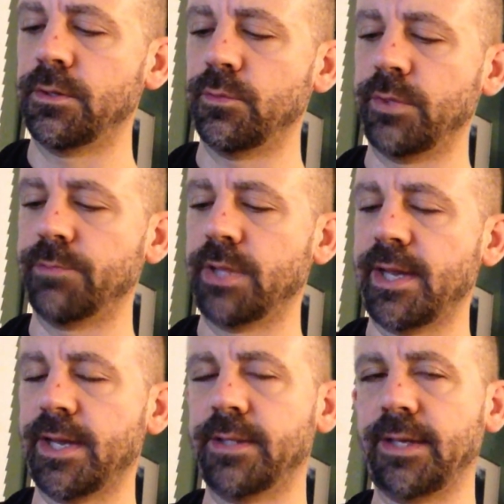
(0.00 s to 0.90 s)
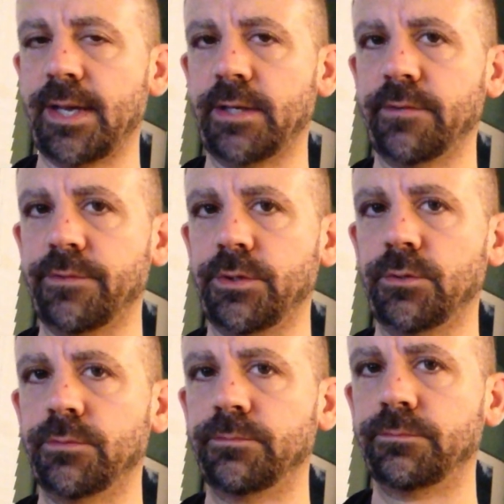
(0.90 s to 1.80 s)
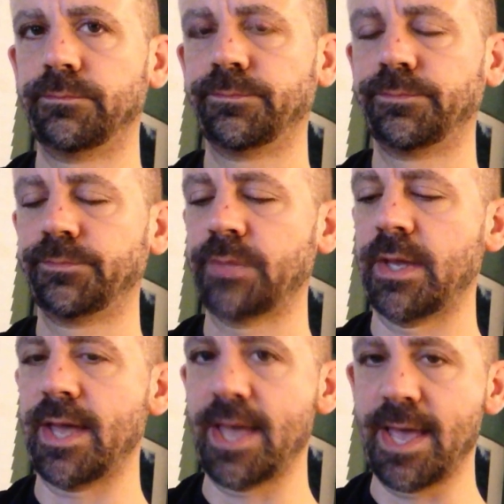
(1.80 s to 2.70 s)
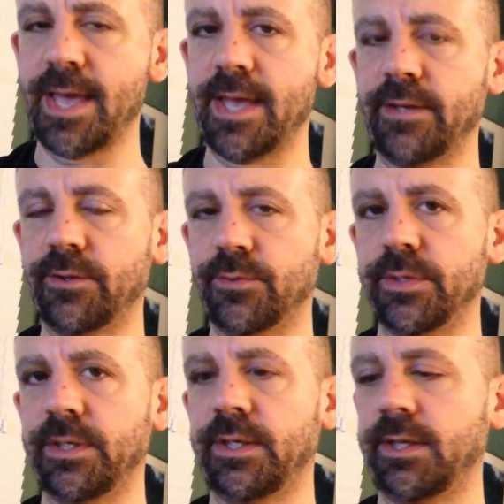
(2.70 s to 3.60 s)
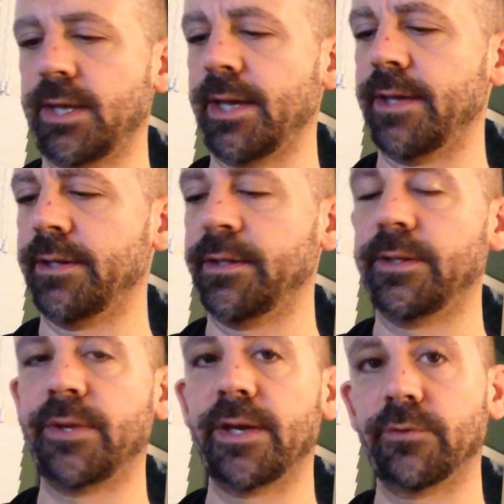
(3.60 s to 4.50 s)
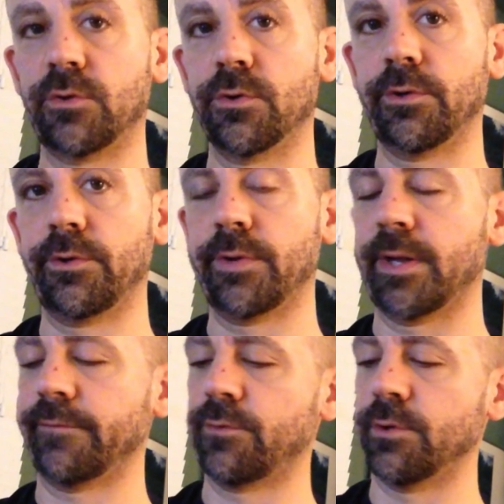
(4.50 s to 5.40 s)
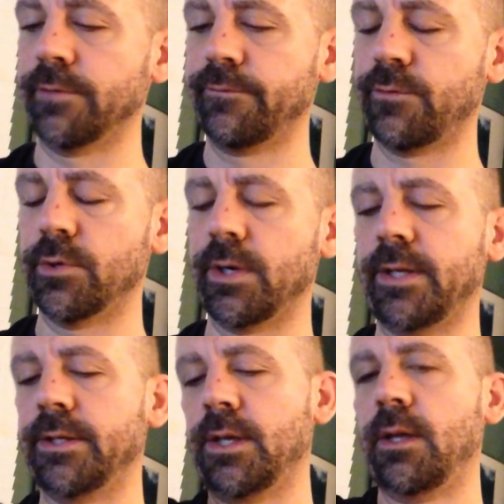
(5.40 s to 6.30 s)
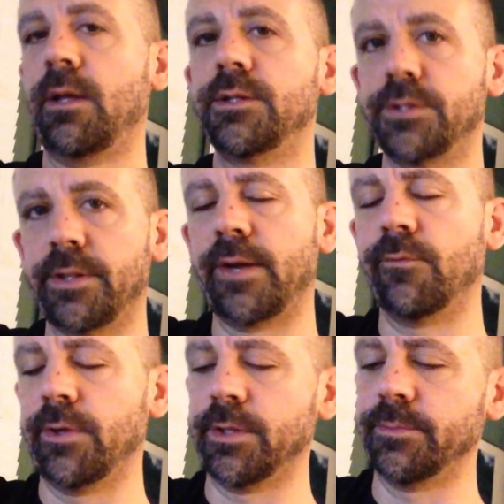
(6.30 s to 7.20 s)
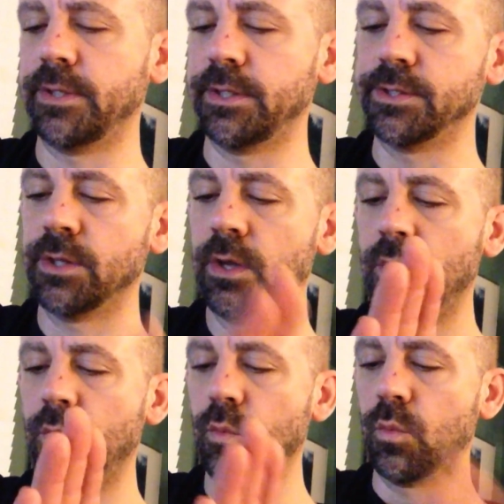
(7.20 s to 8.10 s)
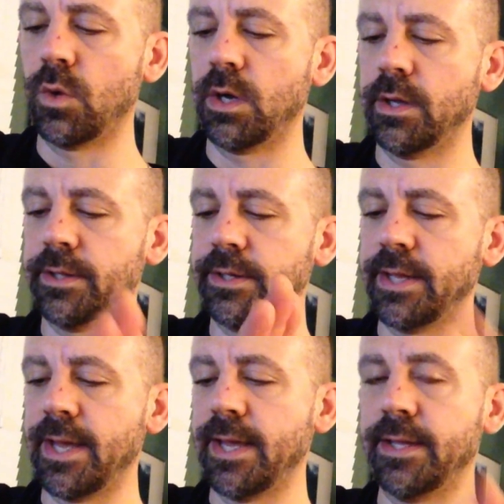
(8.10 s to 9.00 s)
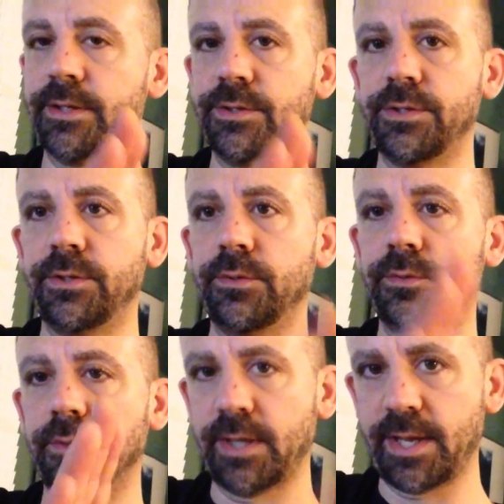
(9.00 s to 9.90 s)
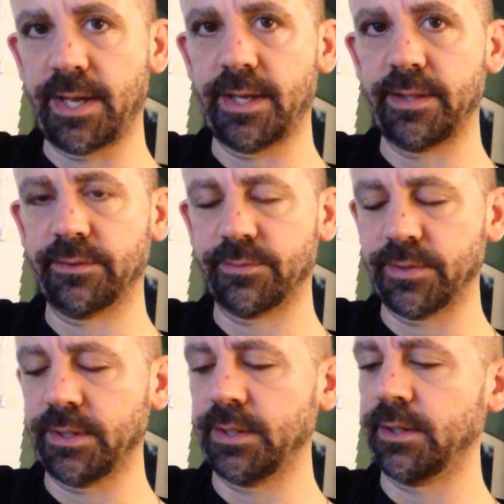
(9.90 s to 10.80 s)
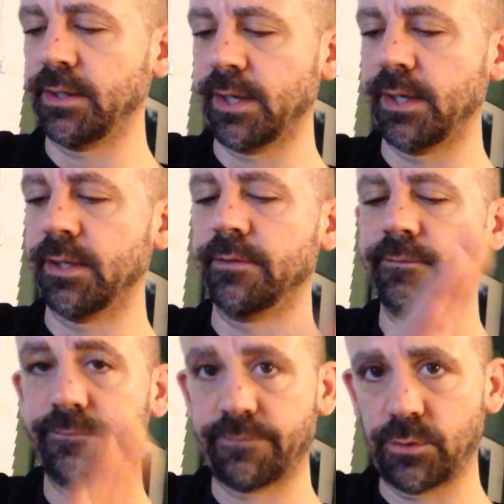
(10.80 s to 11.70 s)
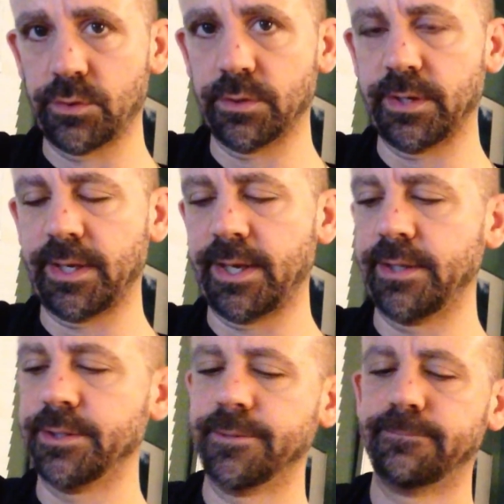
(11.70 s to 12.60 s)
We play on the and of 2, and 3 and then we have quarter note on 4 and. So that rhythm is 1 and 2 and 3 and 4 and.